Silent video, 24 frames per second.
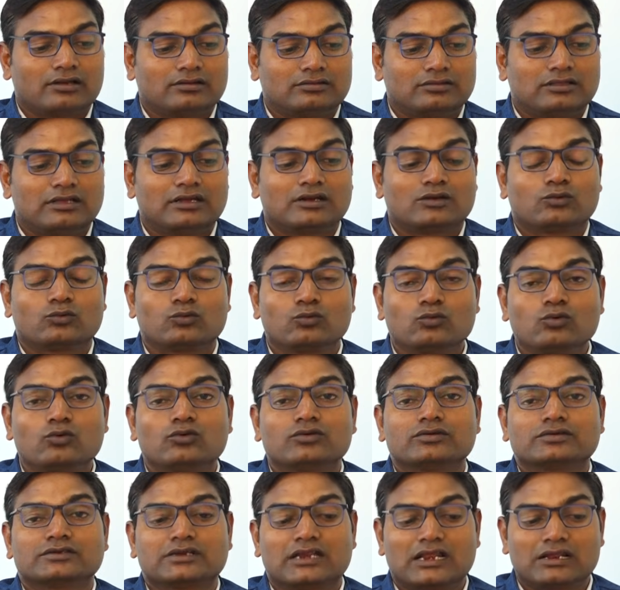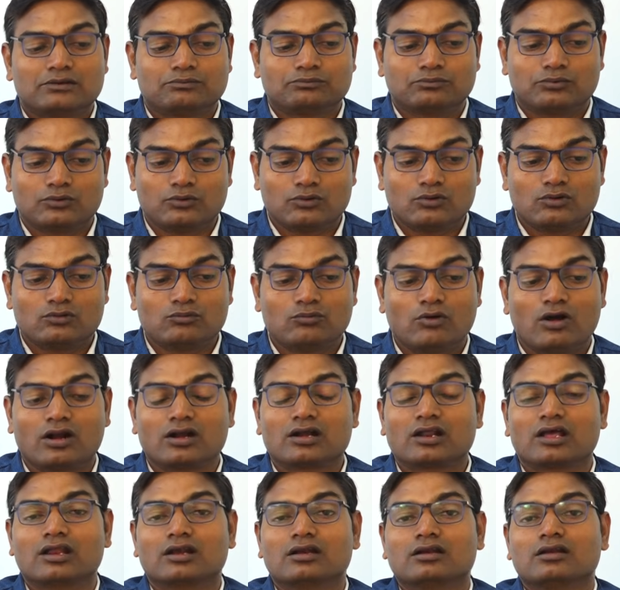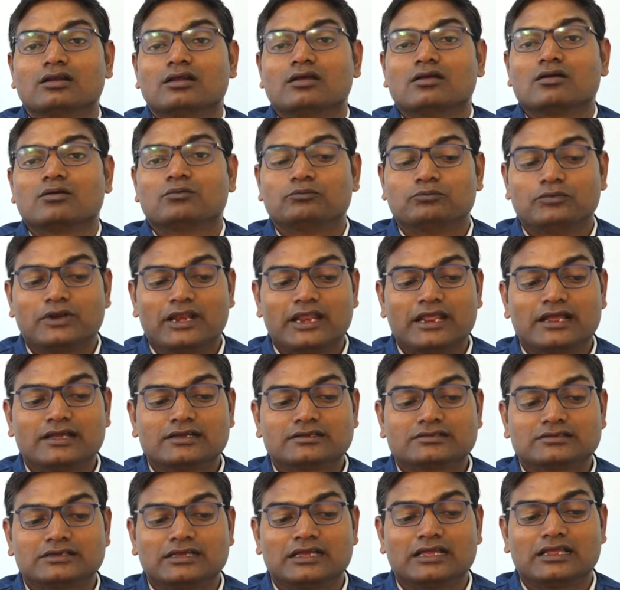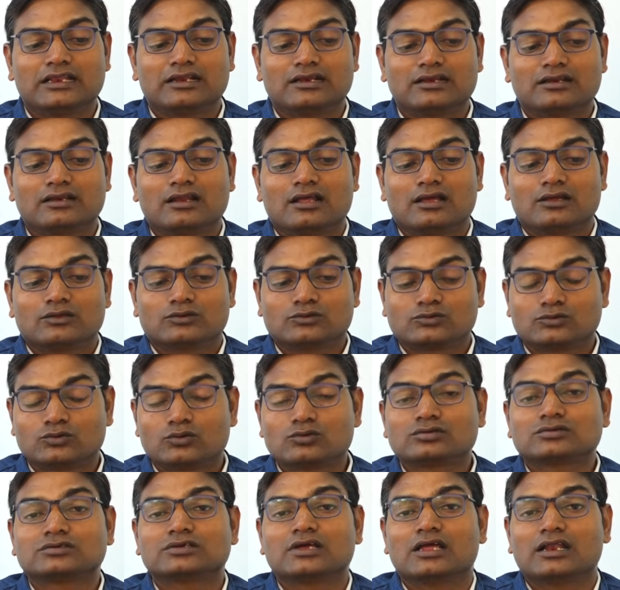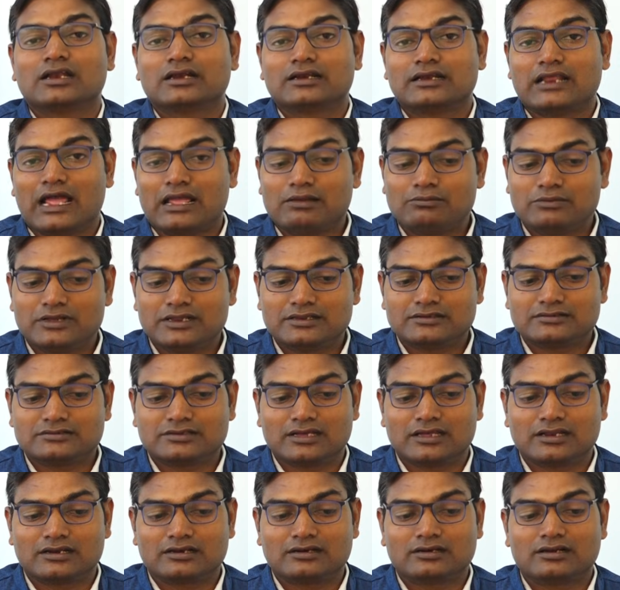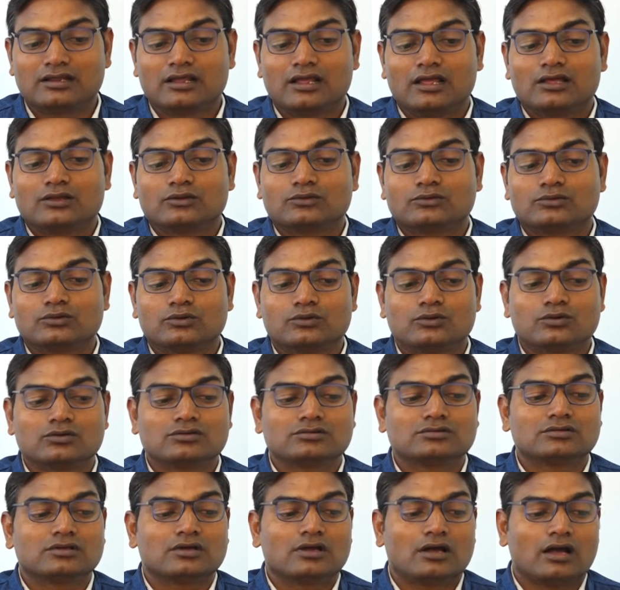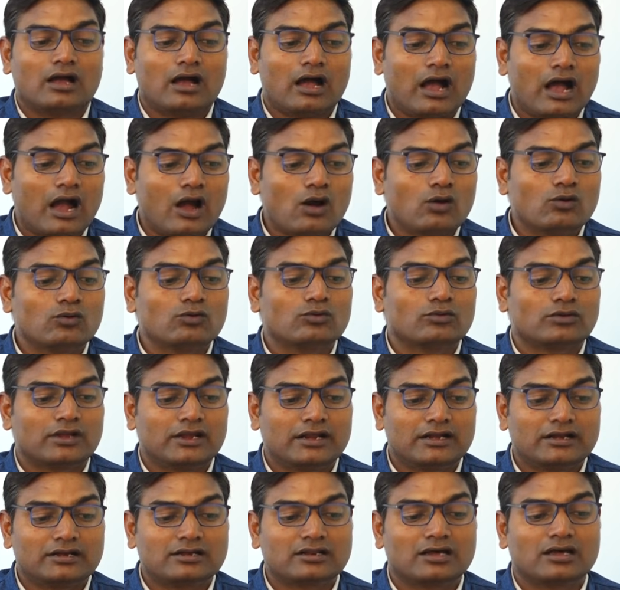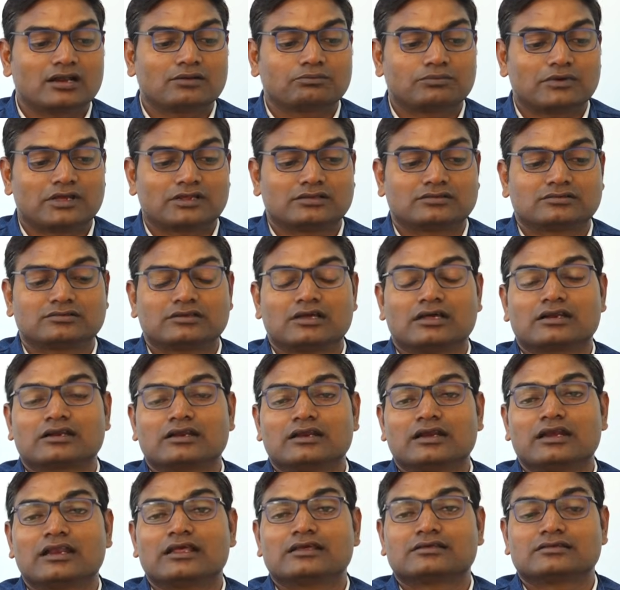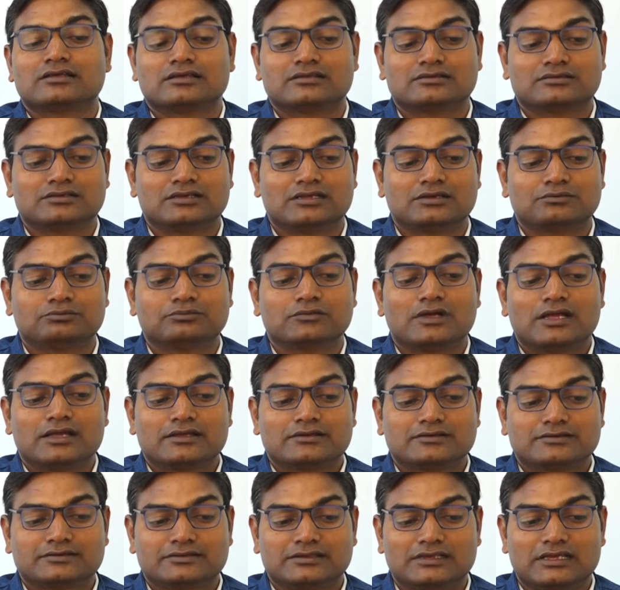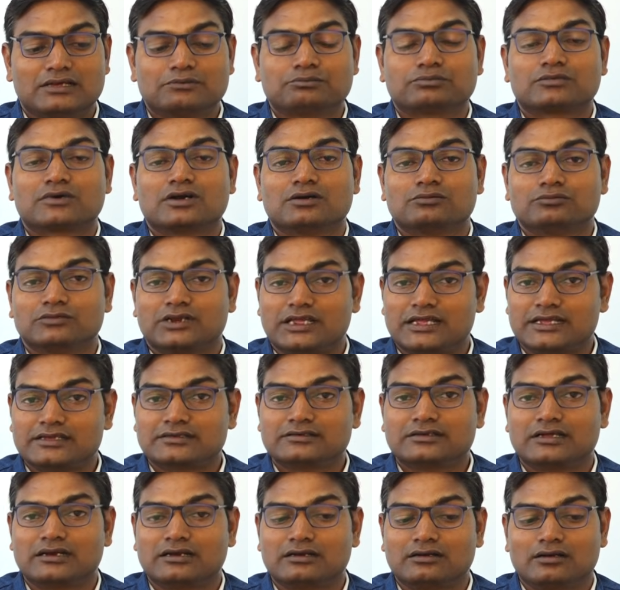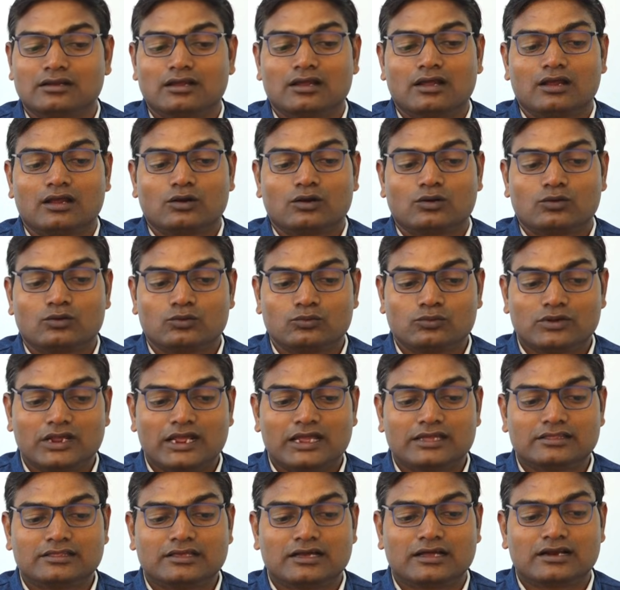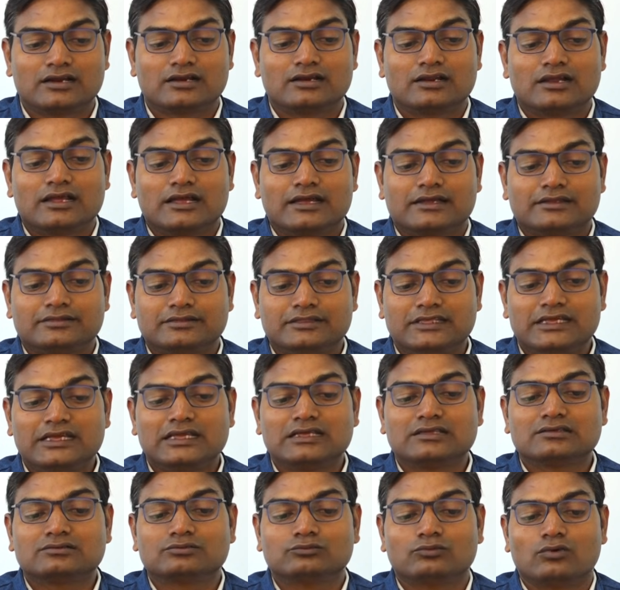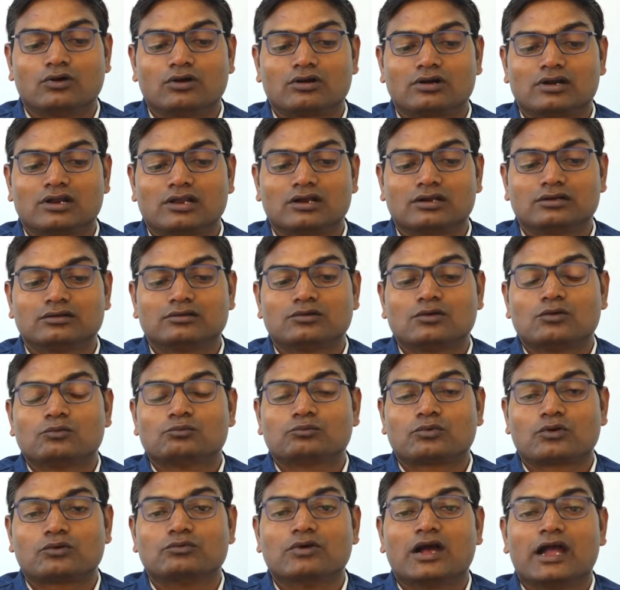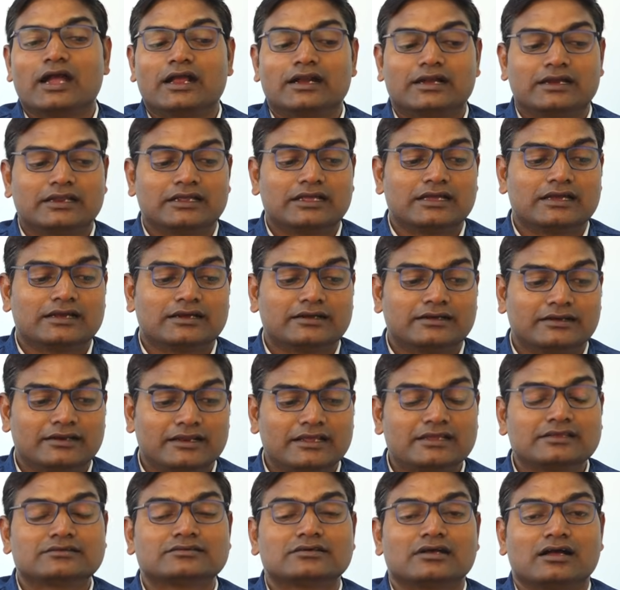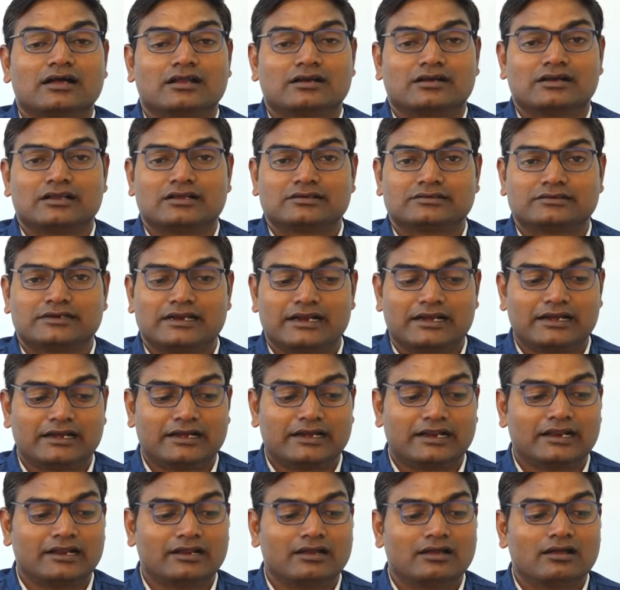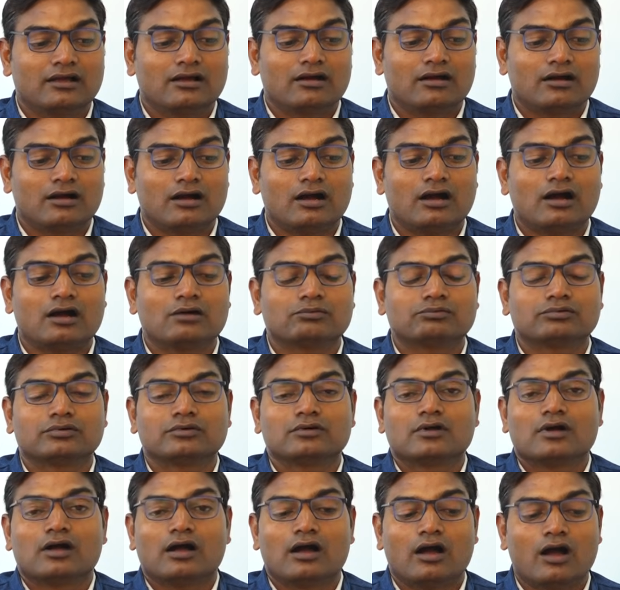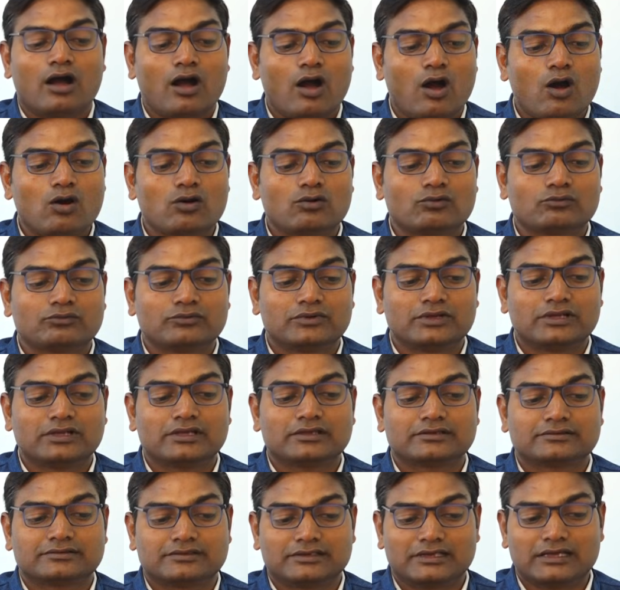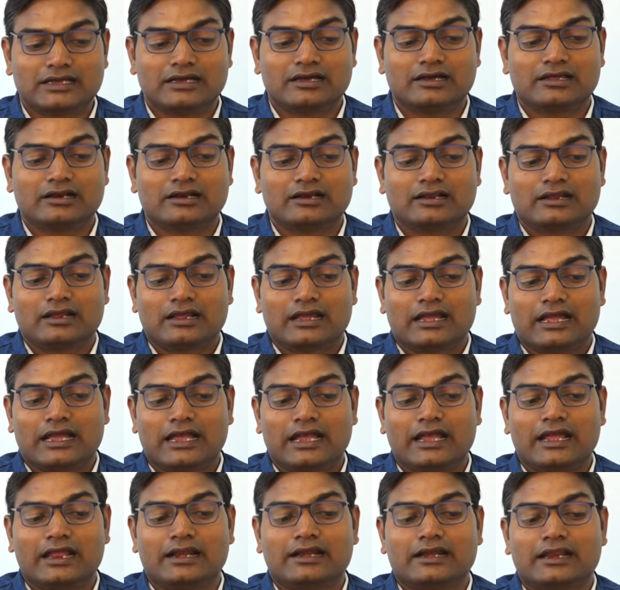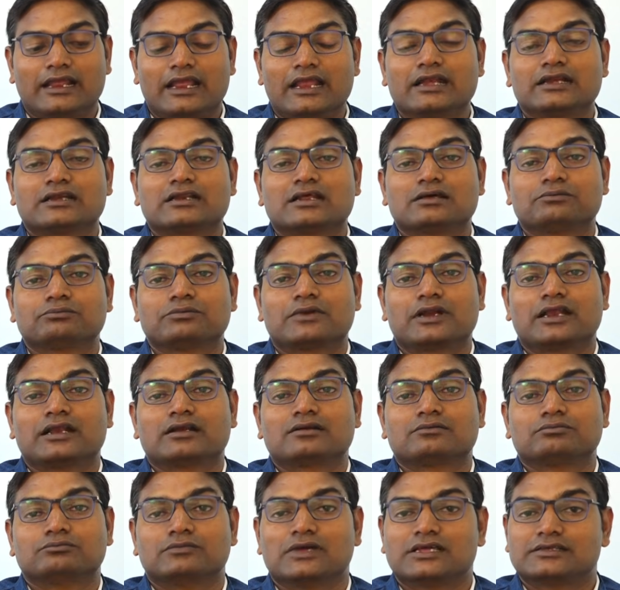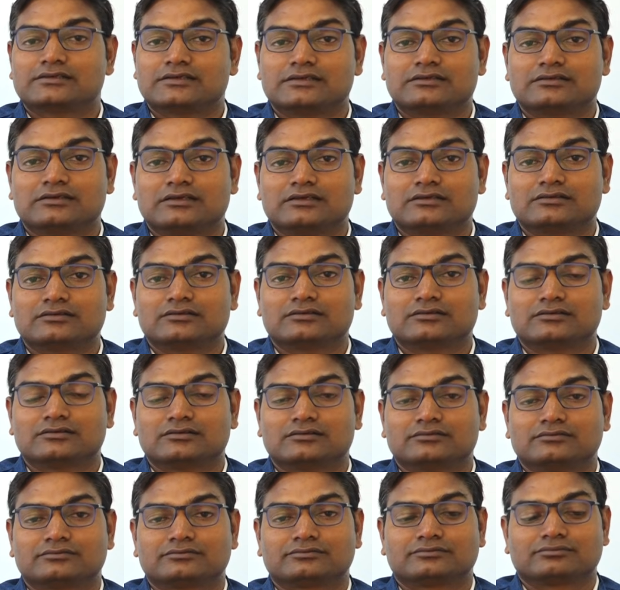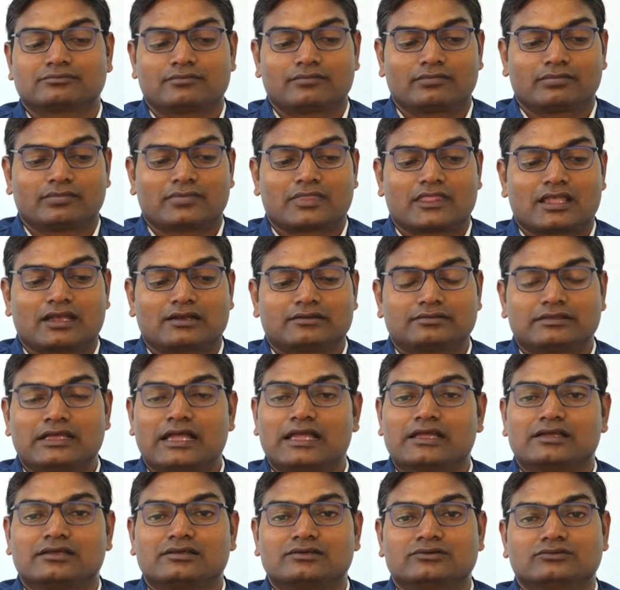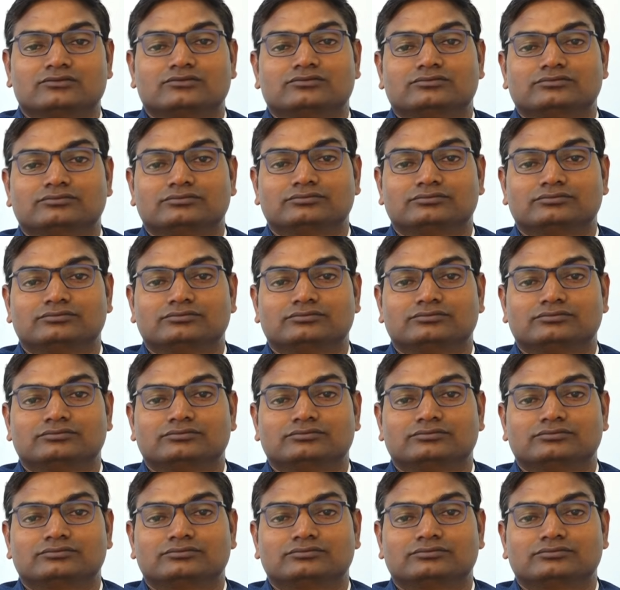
The two-step flow model brings in social dimension, shows how interpersonal relationships shape communication. Together, these models provide a rich understanding of how we share and interpret messages. Thank you.